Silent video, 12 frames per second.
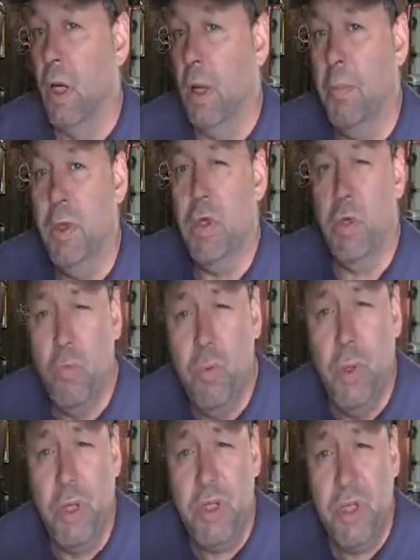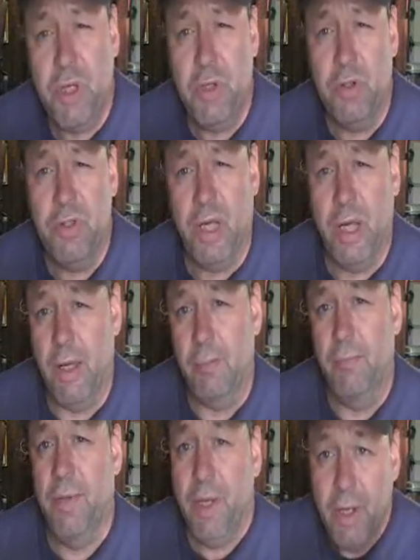you can really take your
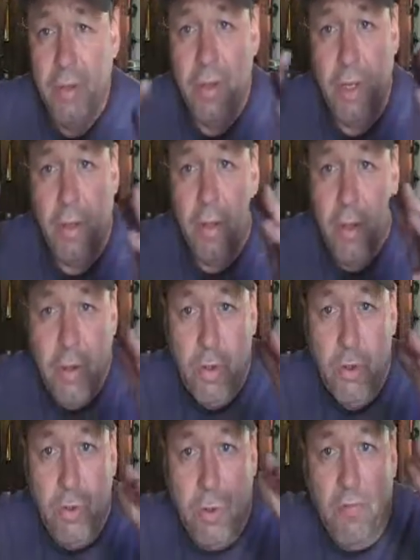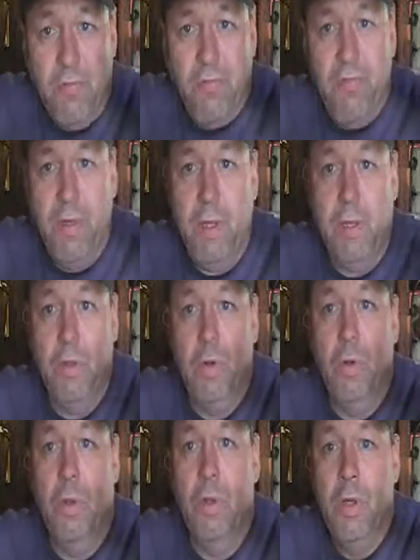time, and then you can fit
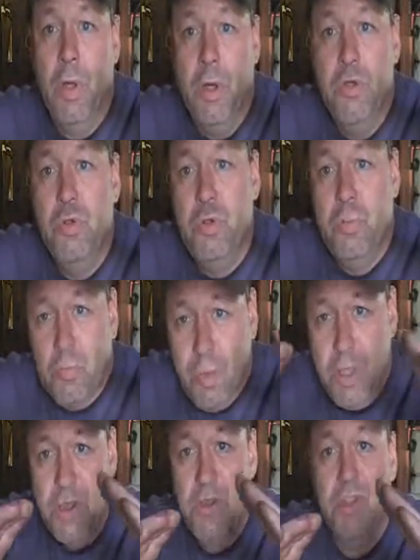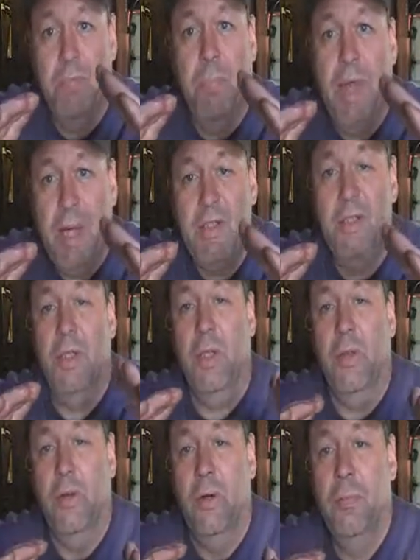your pieces back
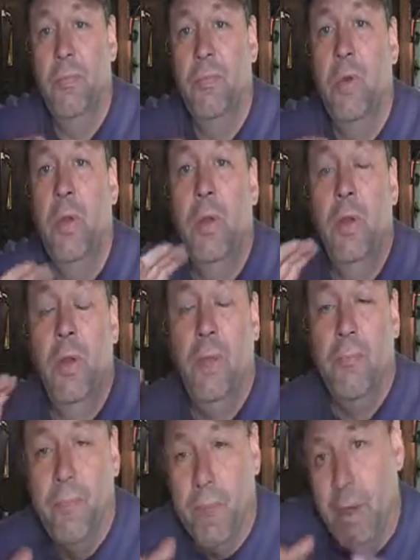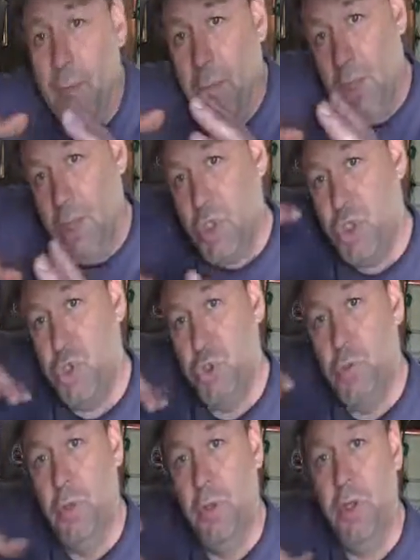together and make
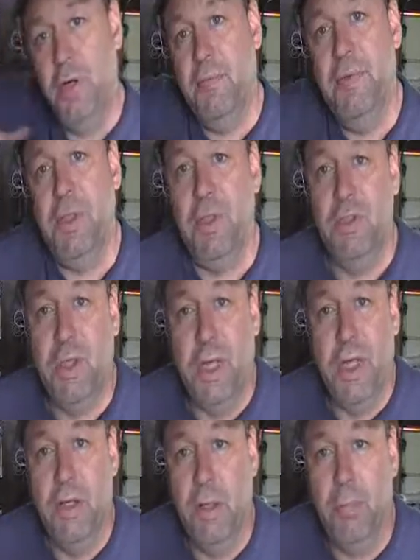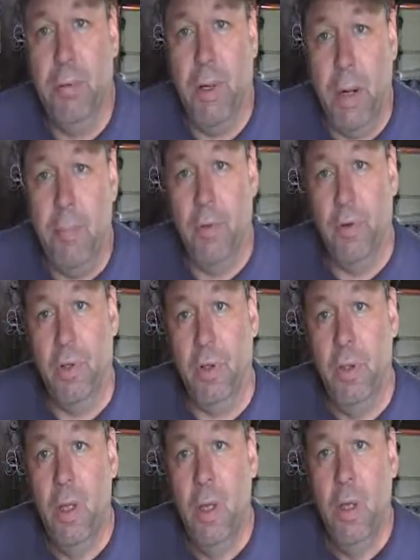sure that everything is lined up
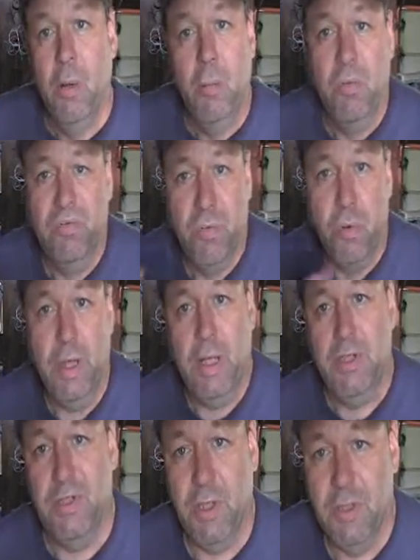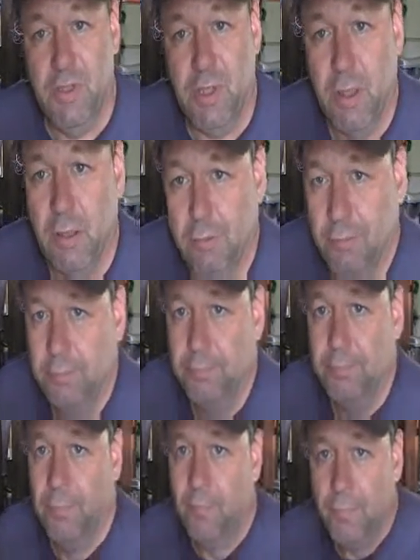properly before that sets up.
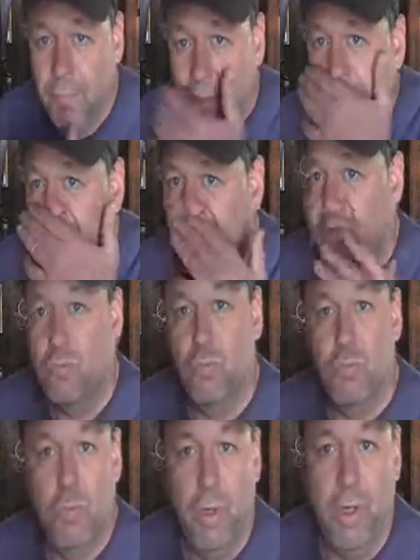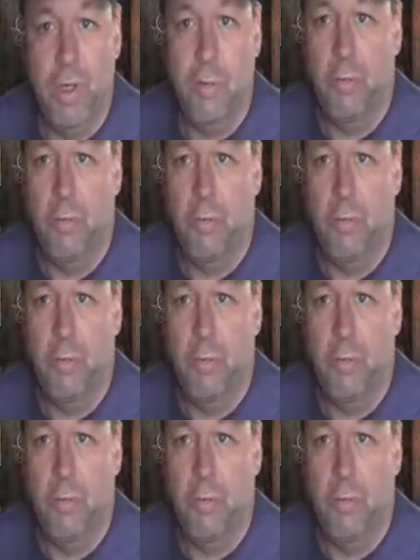That's really